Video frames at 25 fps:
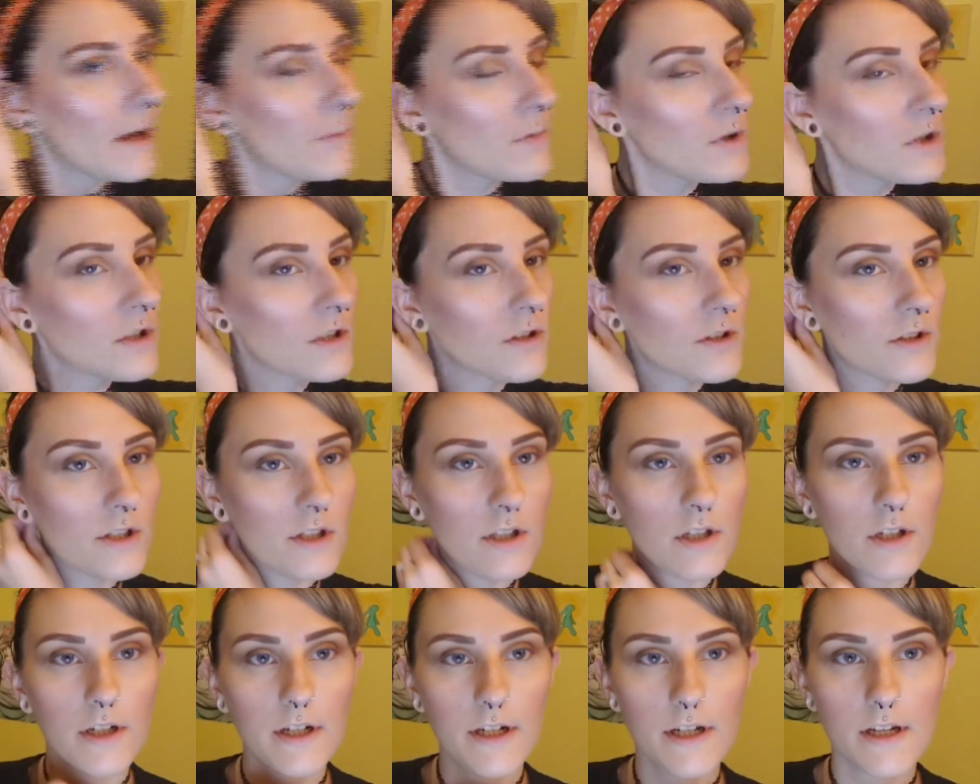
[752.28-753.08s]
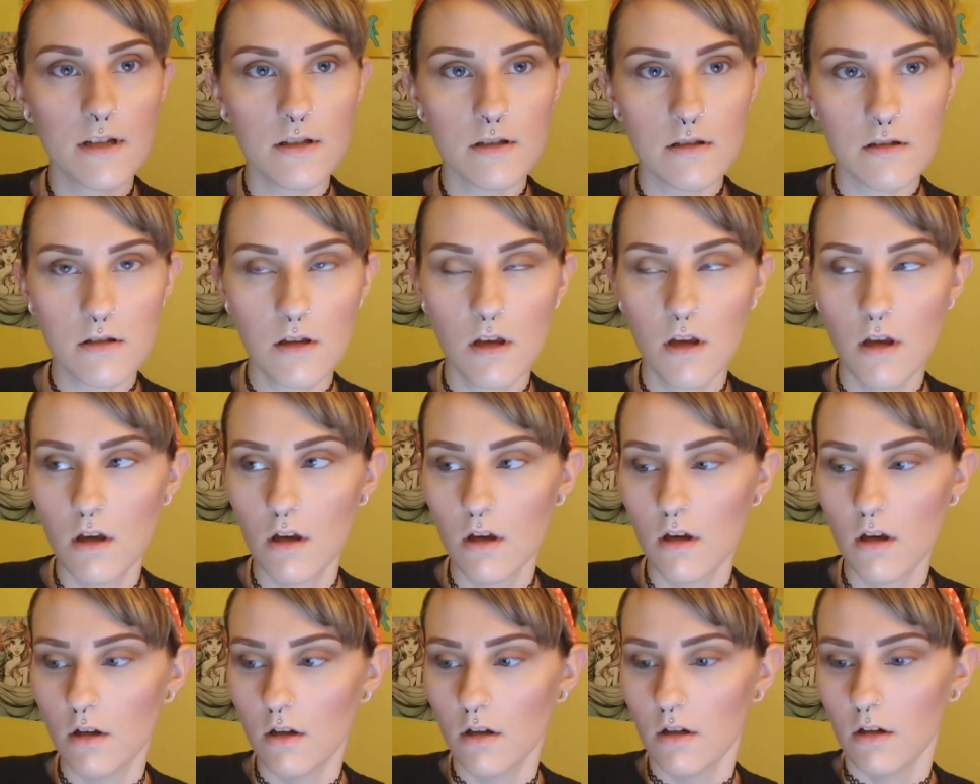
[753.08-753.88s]
A little curious.
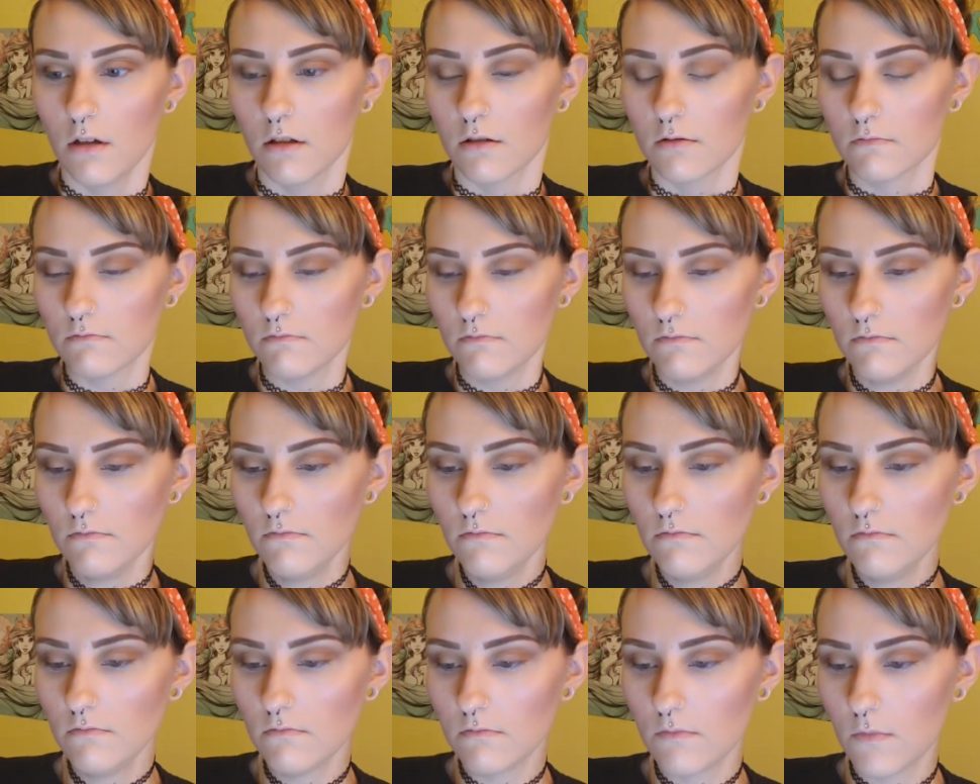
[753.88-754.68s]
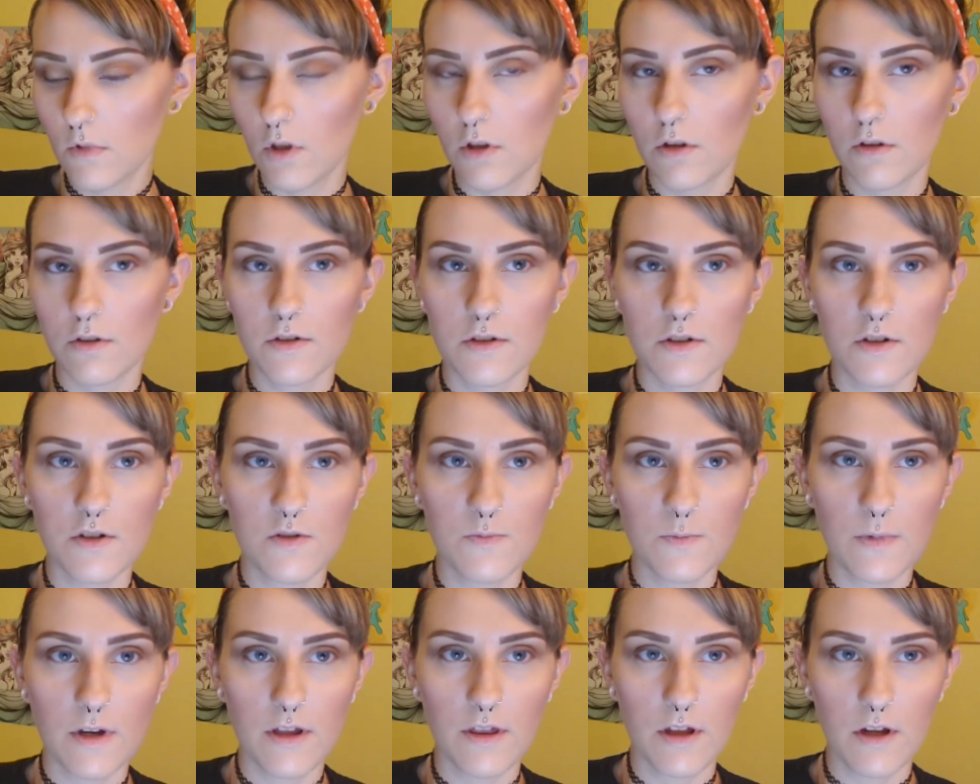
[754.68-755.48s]
Oh,
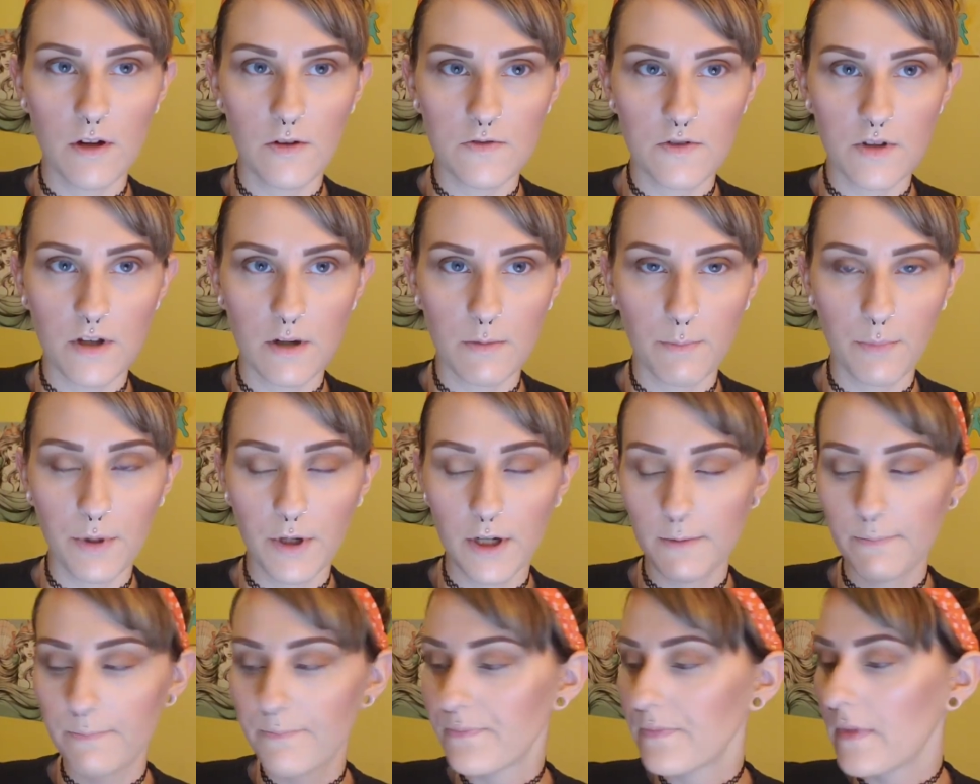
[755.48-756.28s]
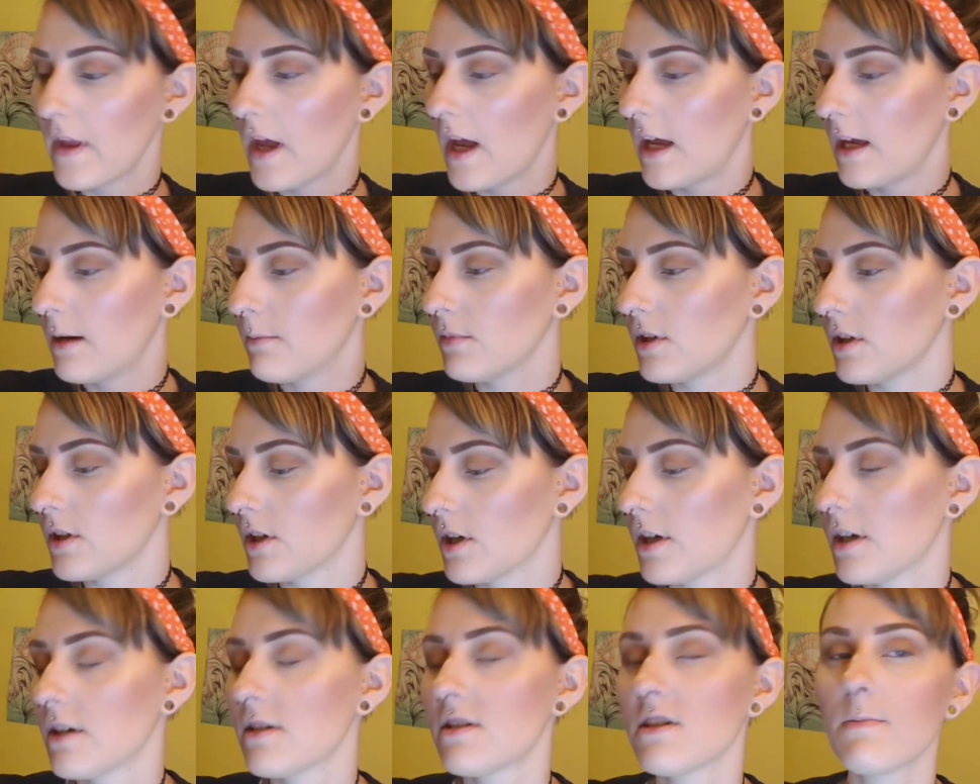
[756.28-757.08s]
excuse me, I thought I was gonna burp. I am
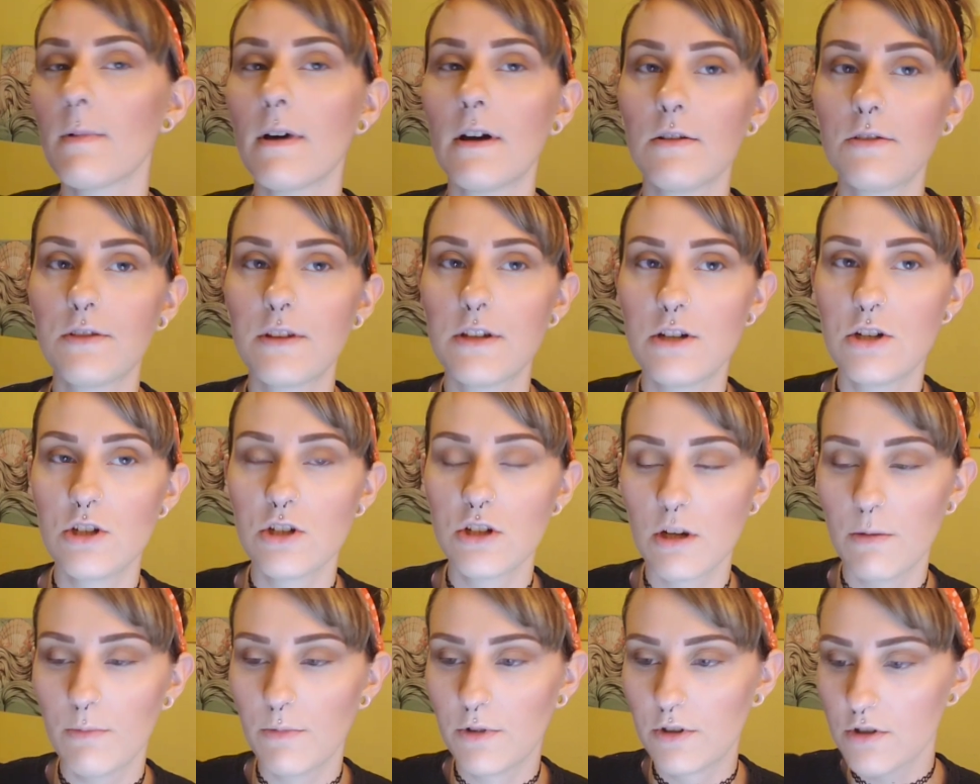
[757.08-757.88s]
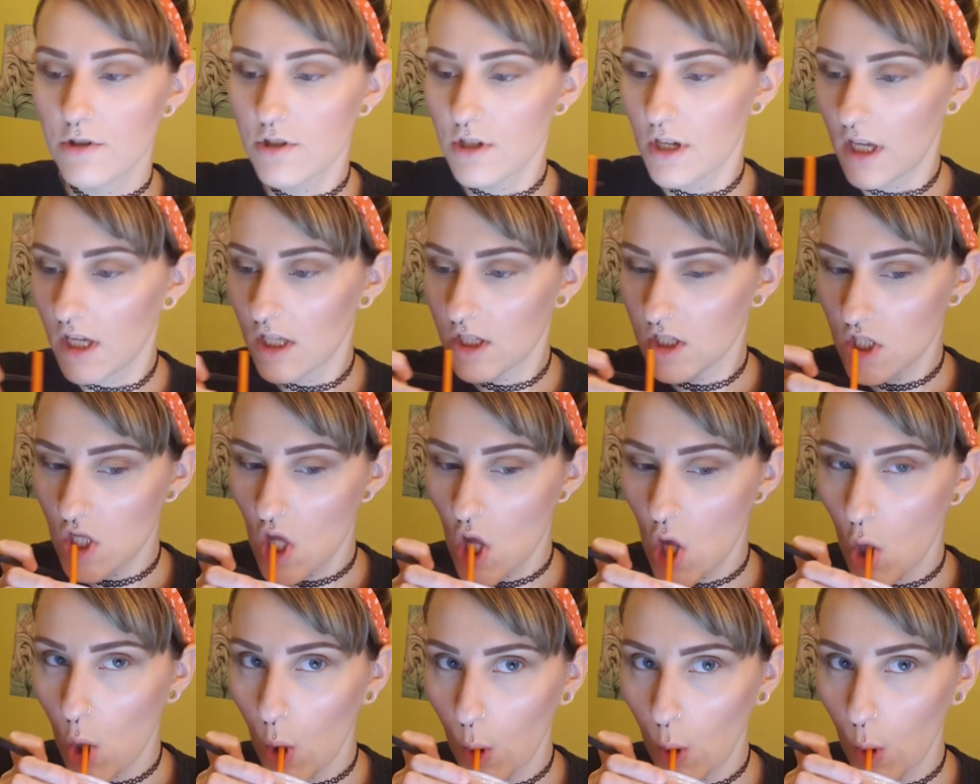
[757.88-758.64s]
curious about these shimmer shades.